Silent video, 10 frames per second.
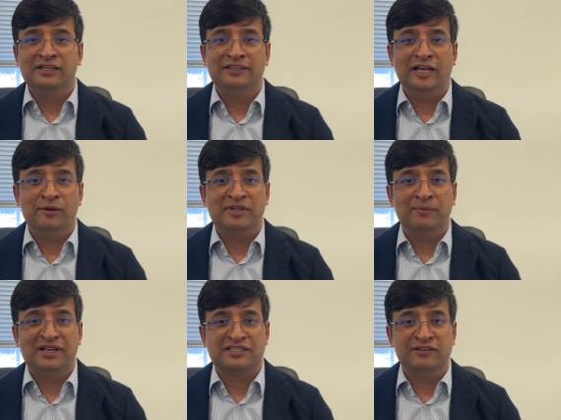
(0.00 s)
that'll be a
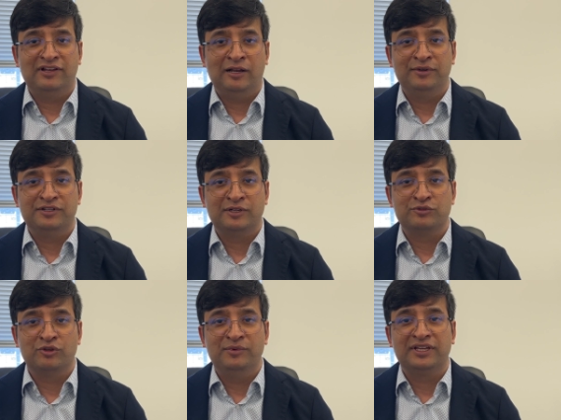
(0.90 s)
massive help in terms
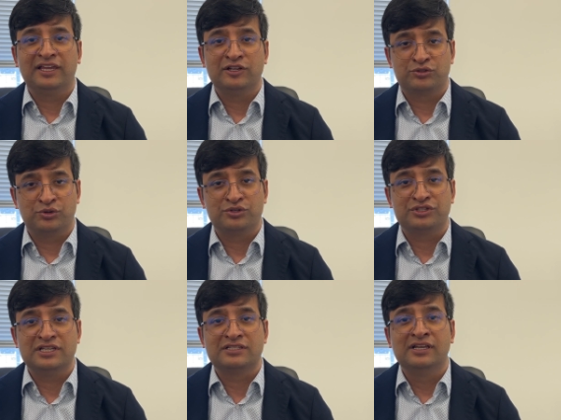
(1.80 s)
of bringing
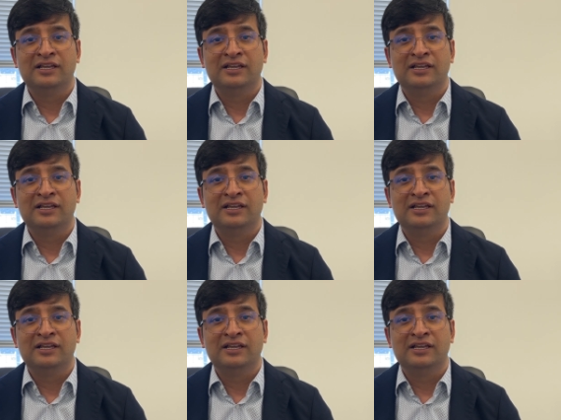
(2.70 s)
resources,